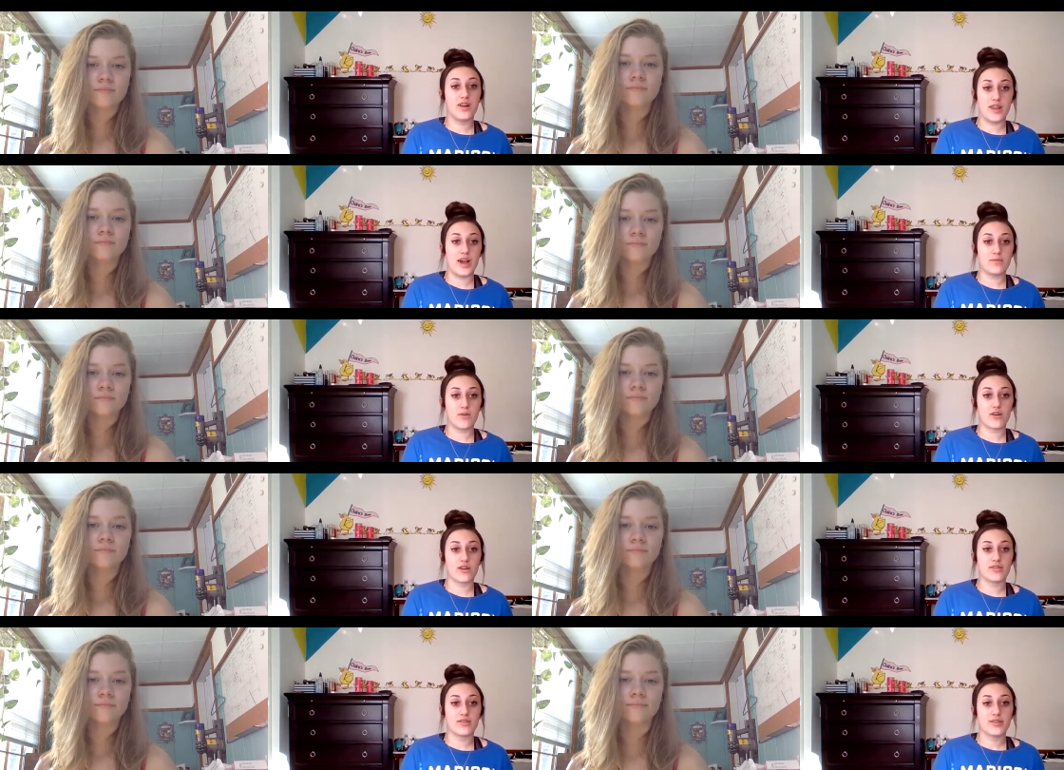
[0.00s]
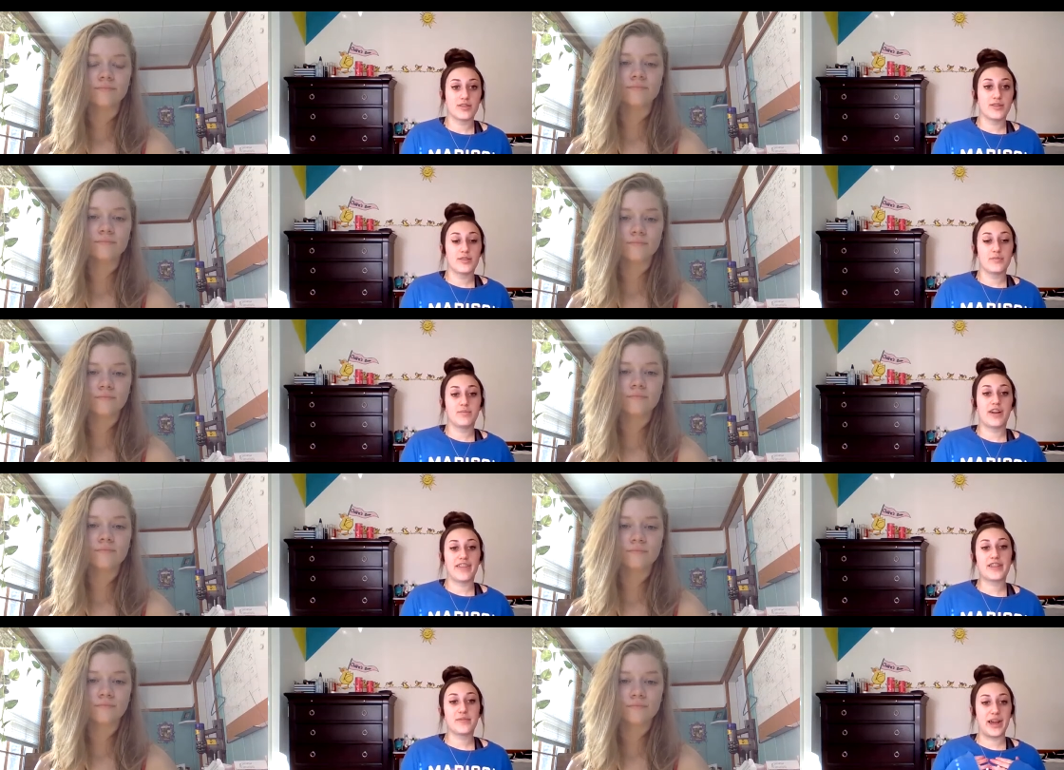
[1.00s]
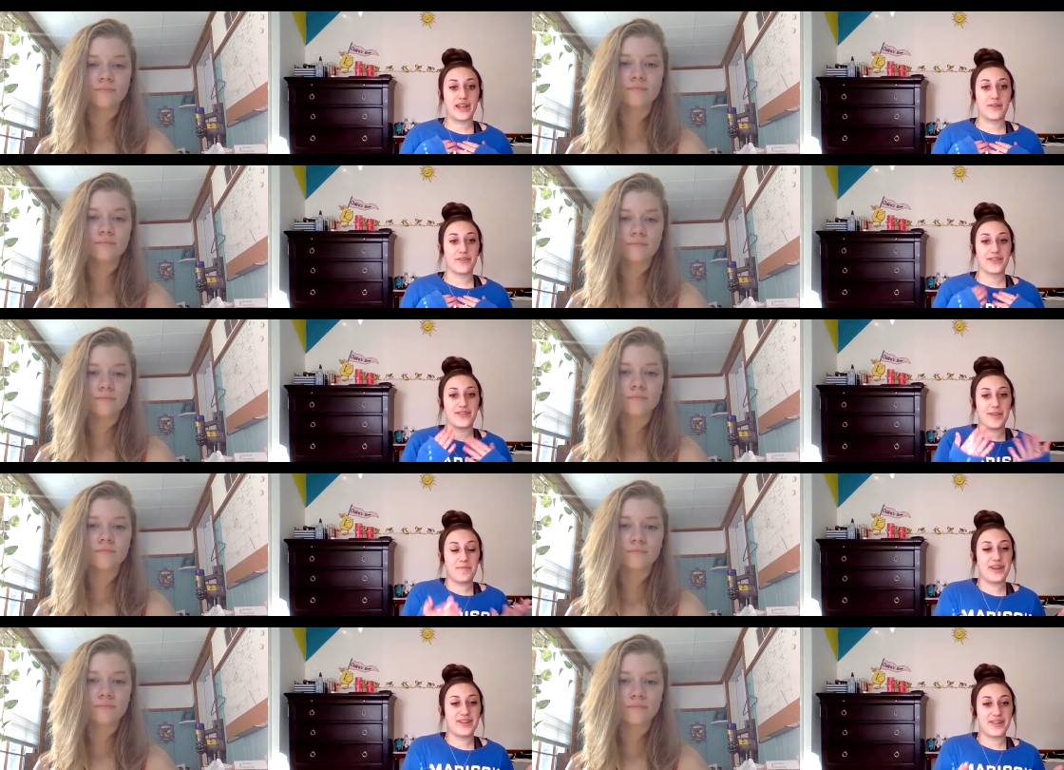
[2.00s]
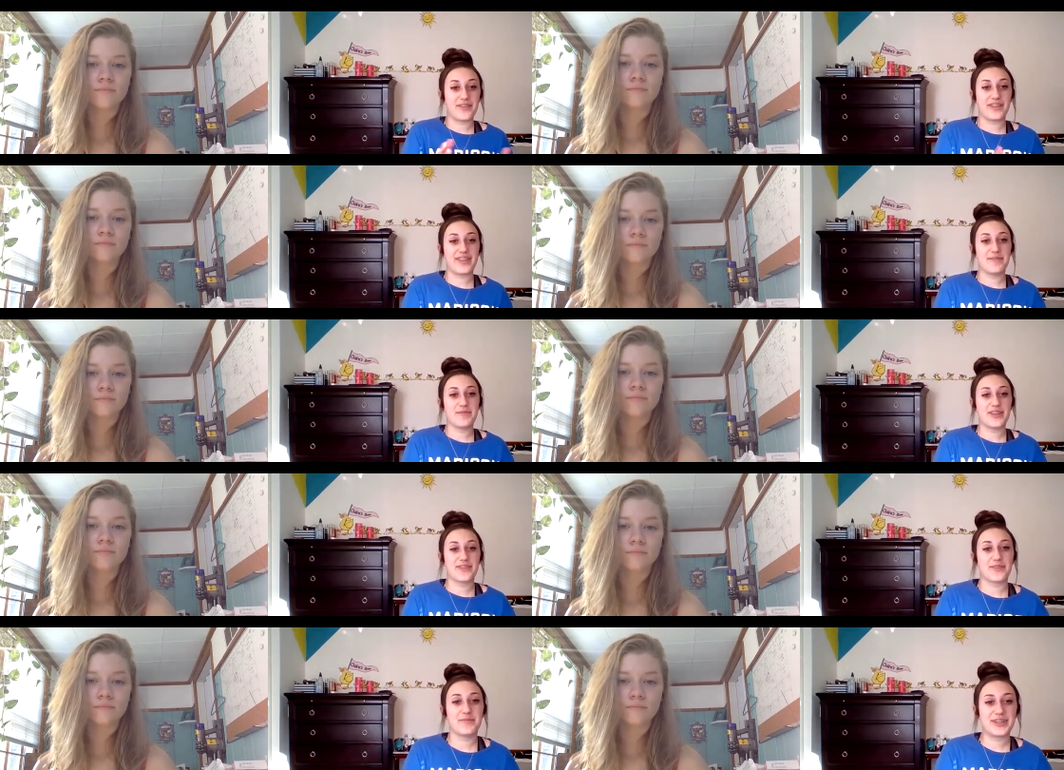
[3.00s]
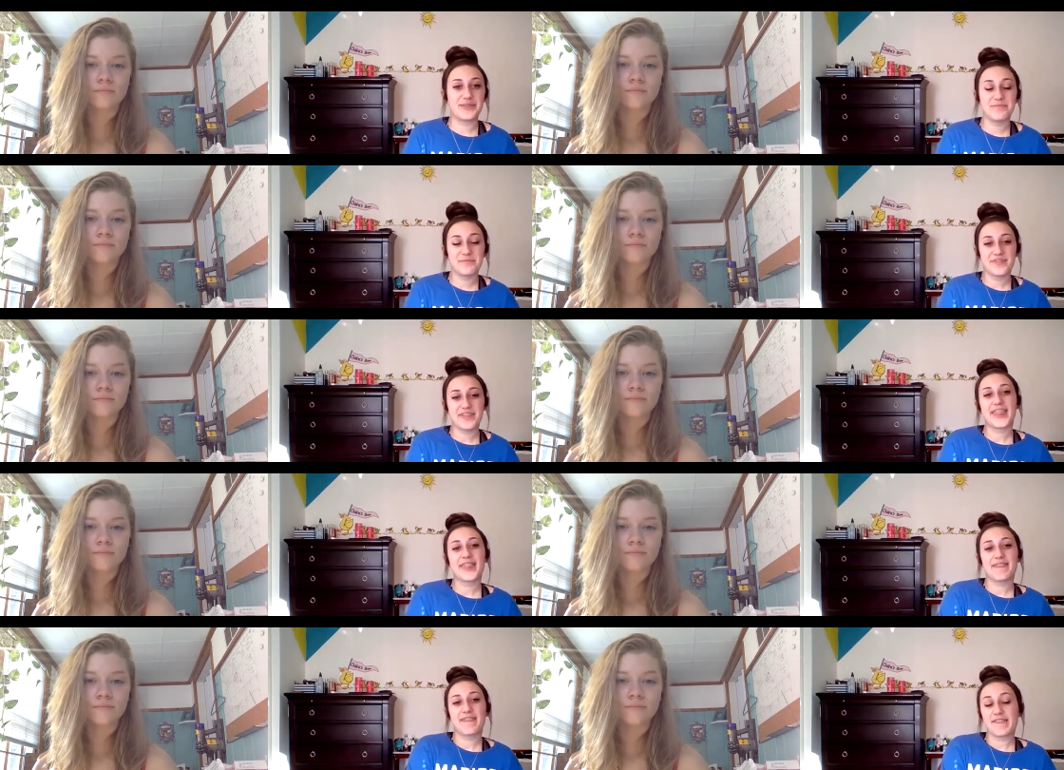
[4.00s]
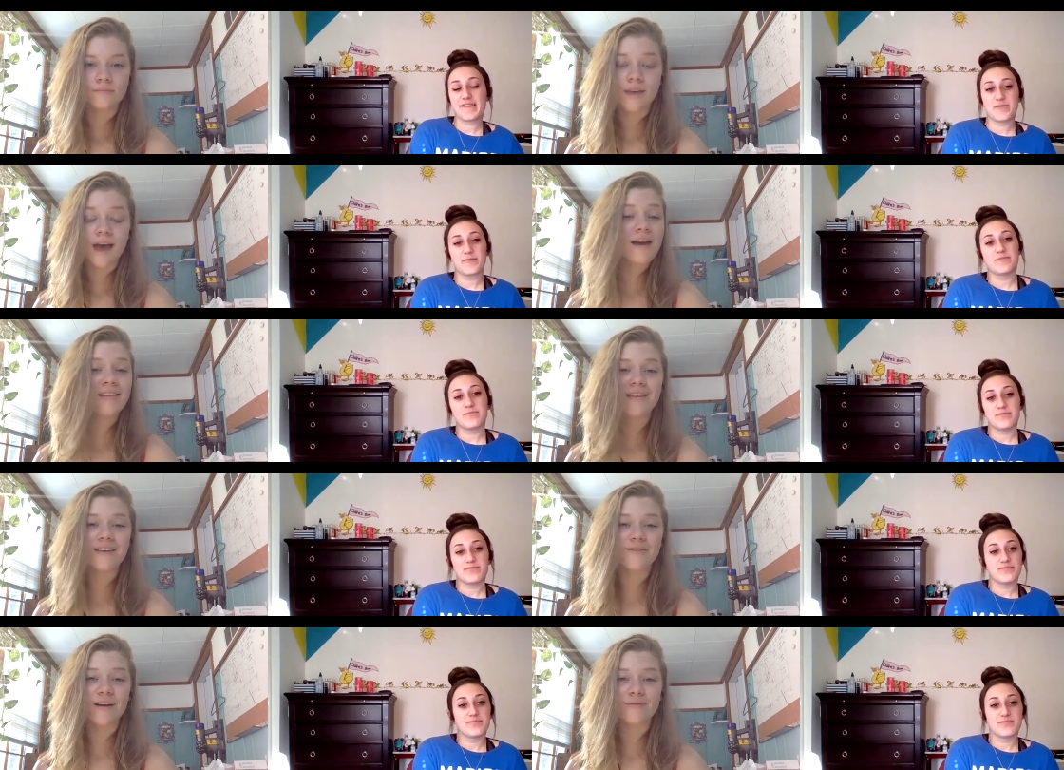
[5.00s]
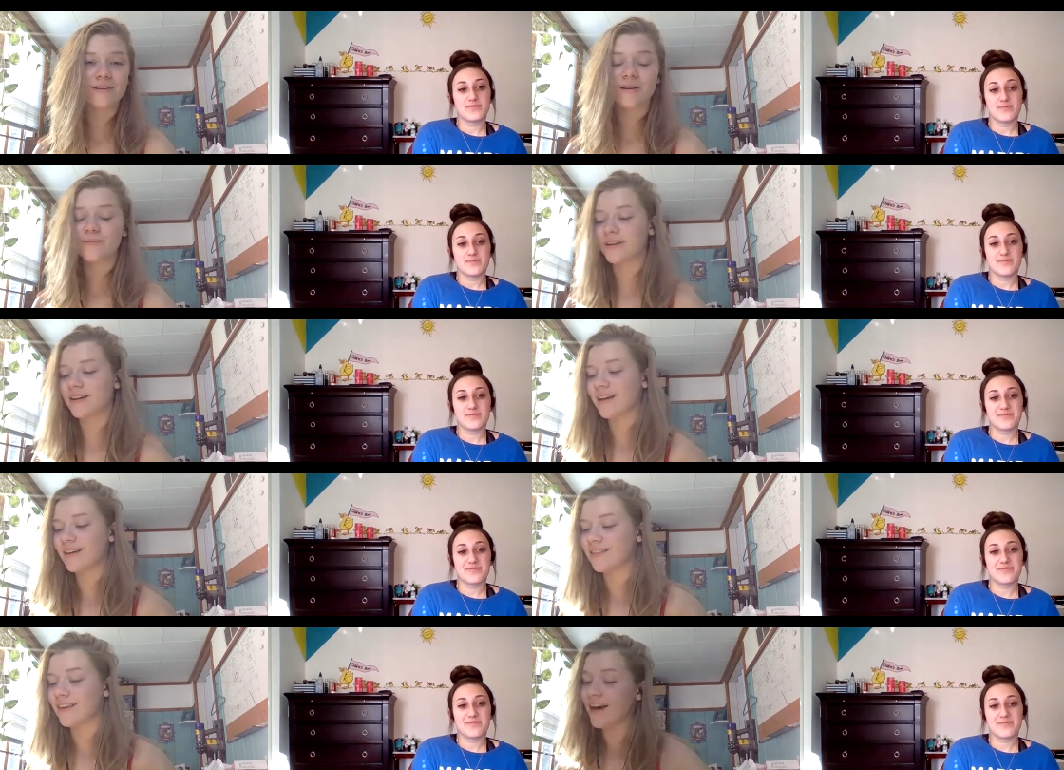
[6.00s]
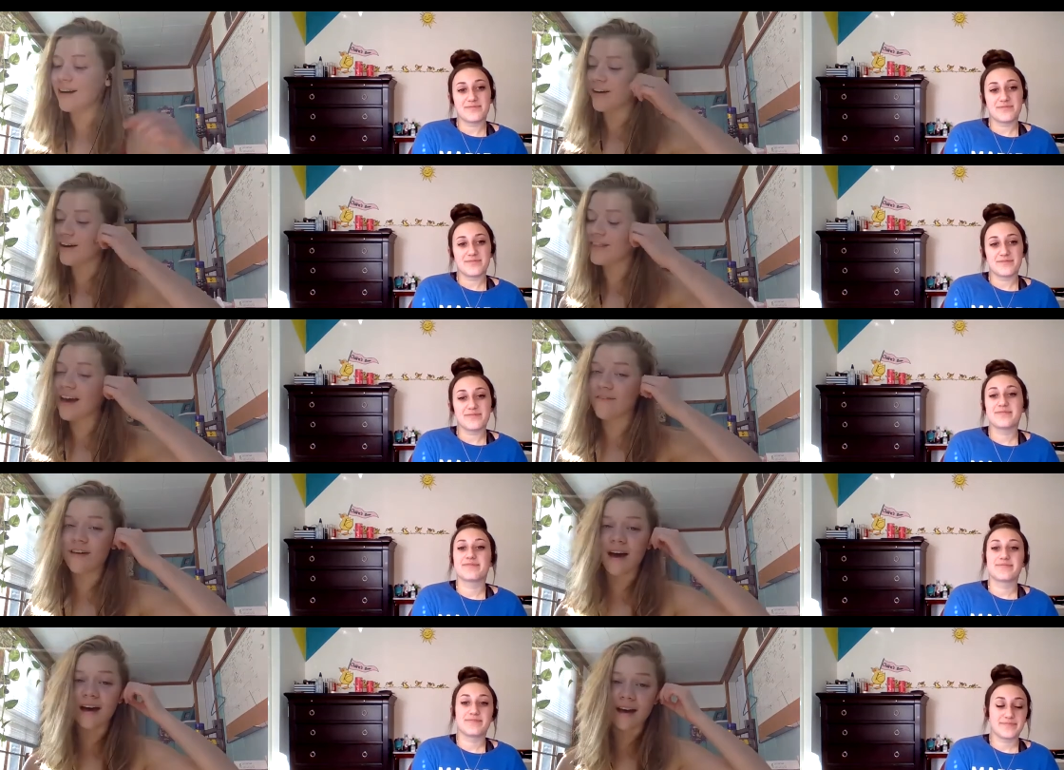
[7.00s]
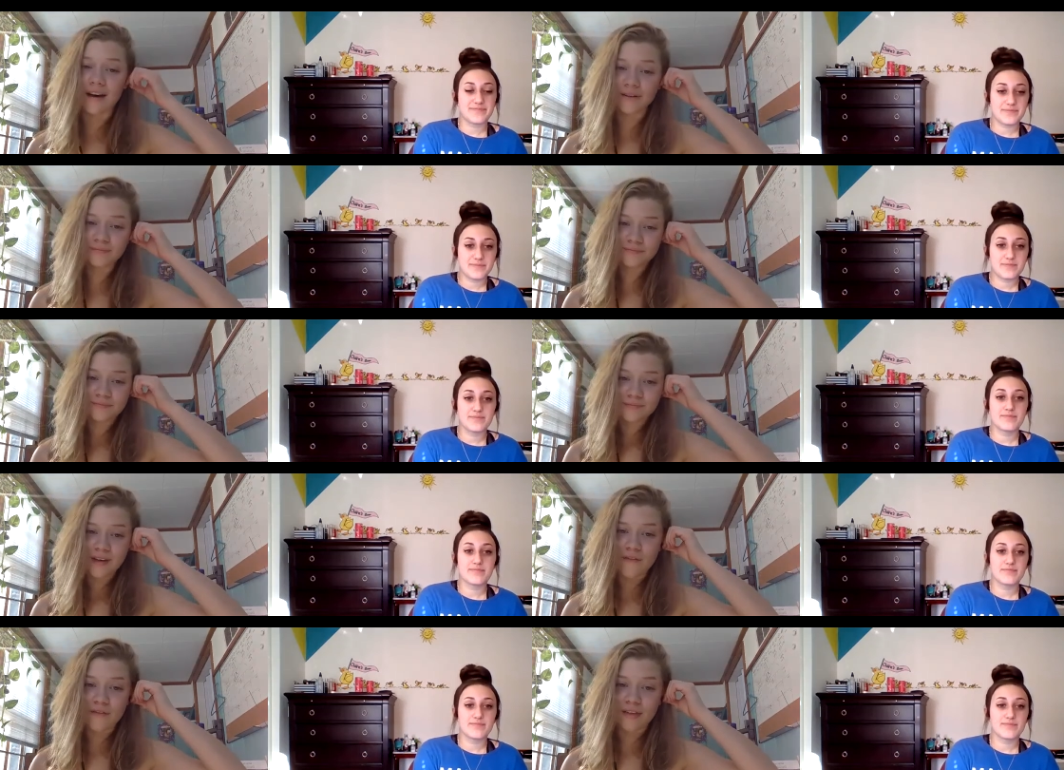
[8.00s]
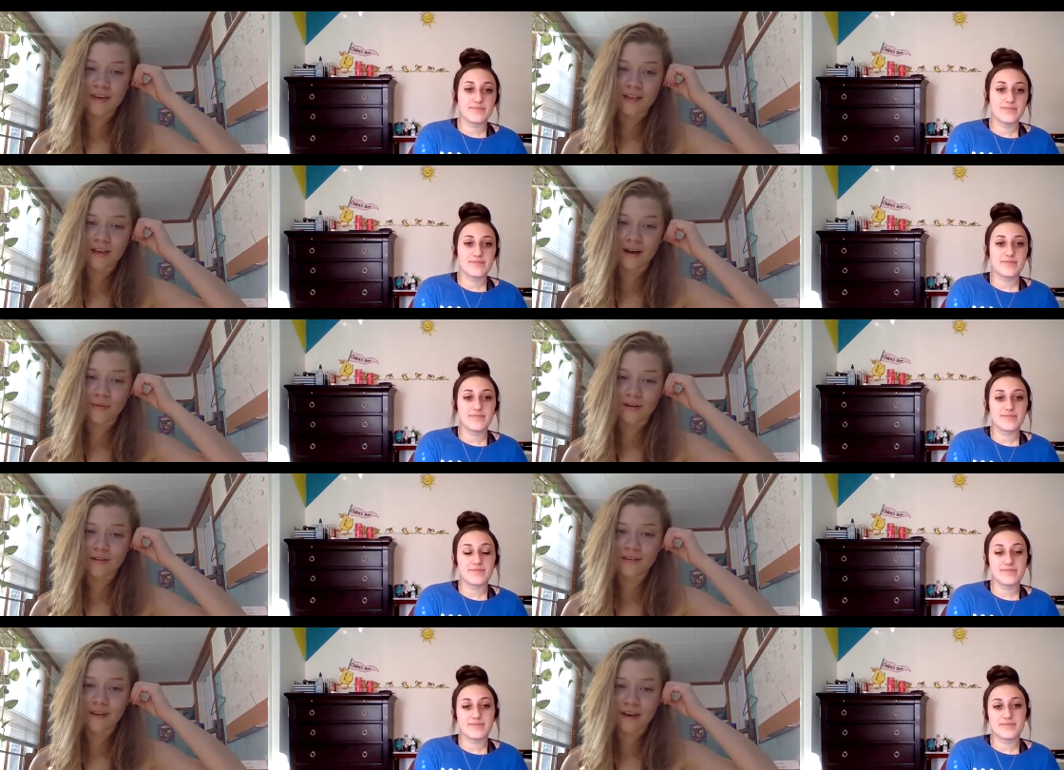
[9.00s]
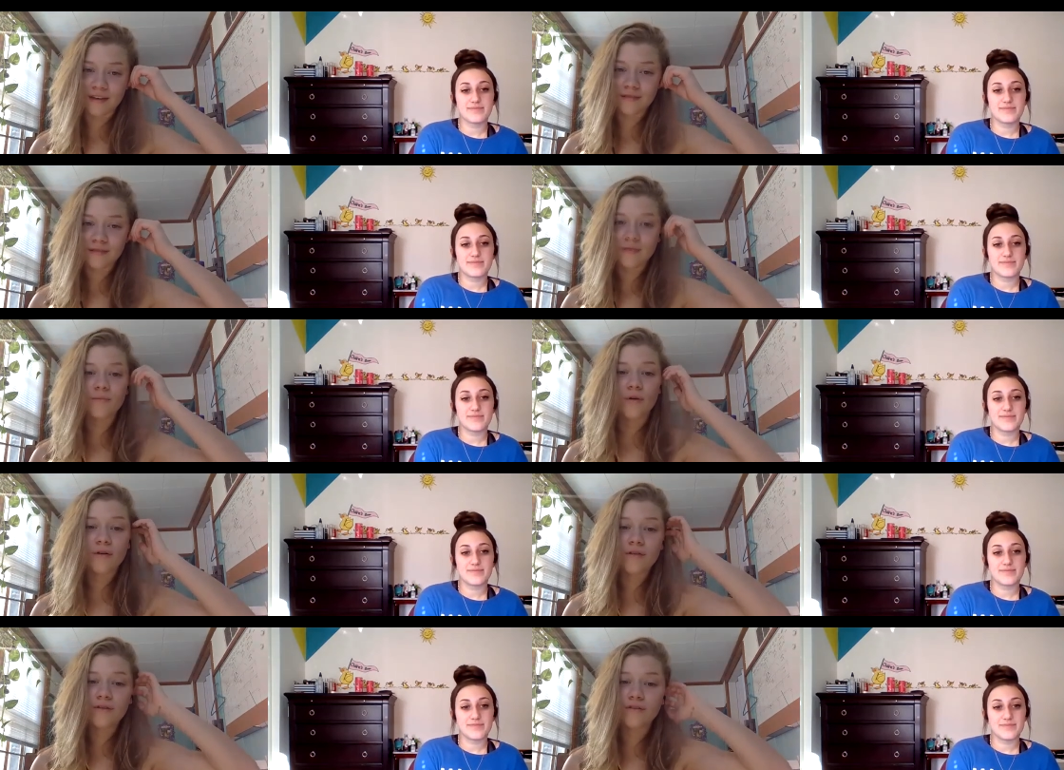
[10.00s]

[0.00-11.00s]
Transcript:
Speaker 1: a lot more but that's my closing statement. Closing statements from you.
Speaker 2: I think you wrapped it up pretty nicely. I don't know. I think I've got out everything that I want to say. Moral of the